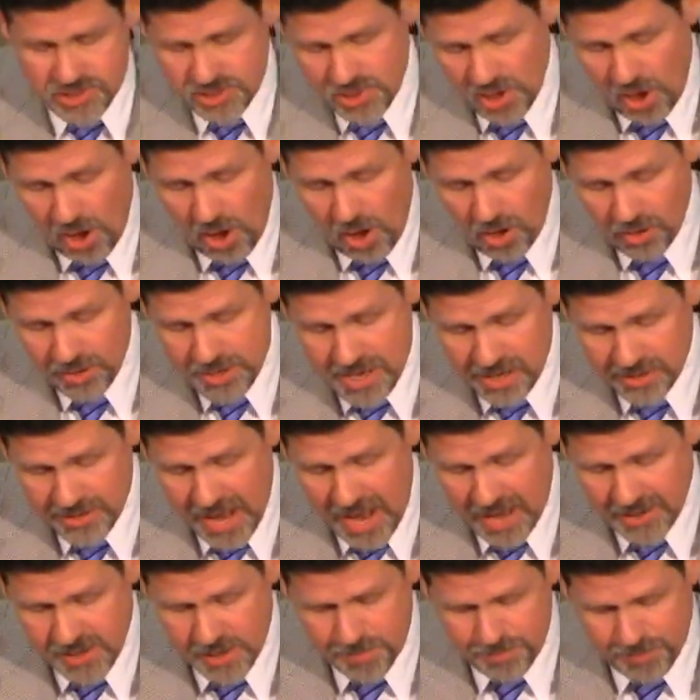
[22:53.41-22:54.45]
he's old, he'll
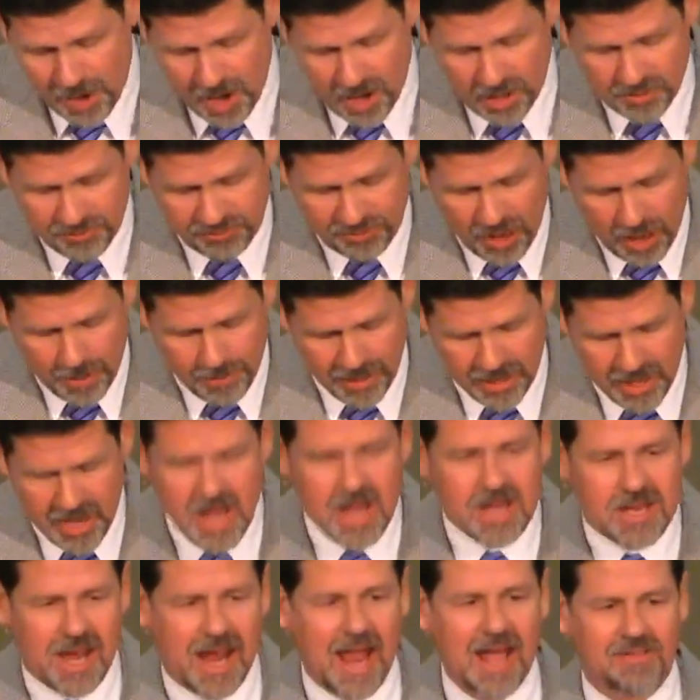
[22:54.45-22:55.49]
not depart from it."
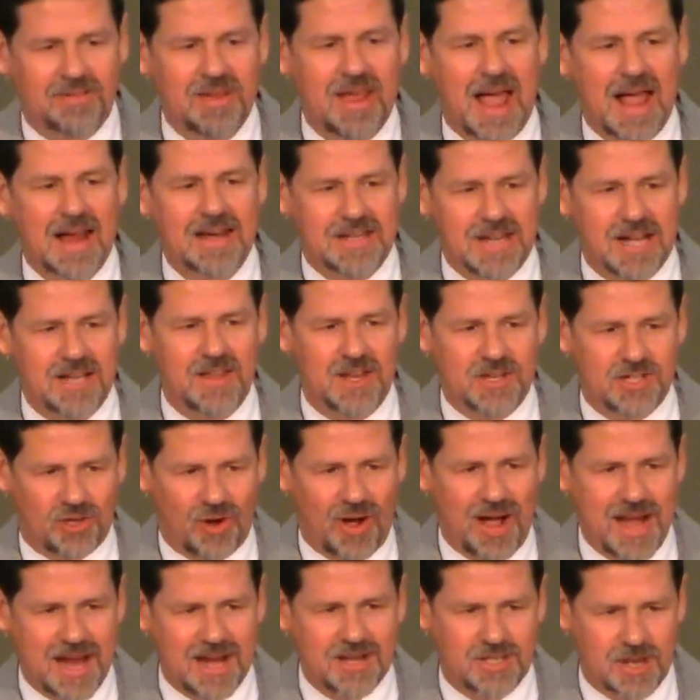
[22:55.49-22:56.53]
You get the idea that
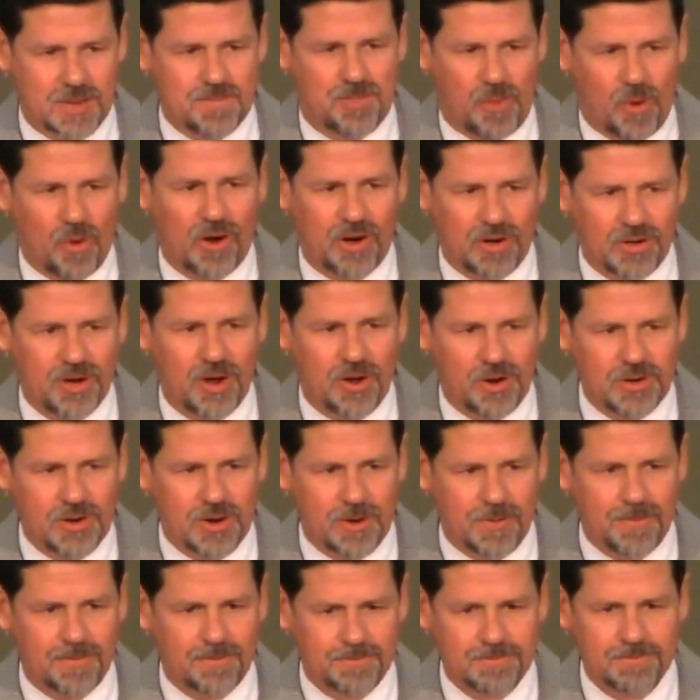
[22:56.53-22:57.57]
training is important, don't
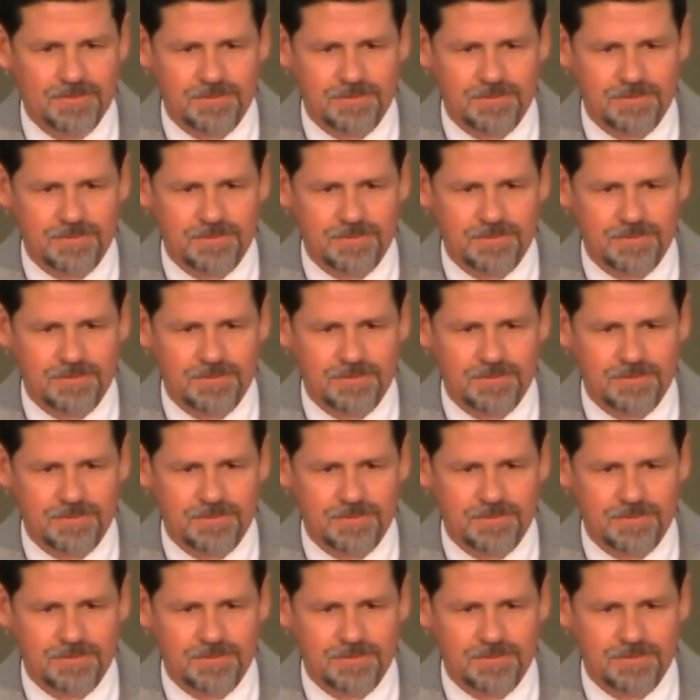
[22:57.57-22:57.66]
you?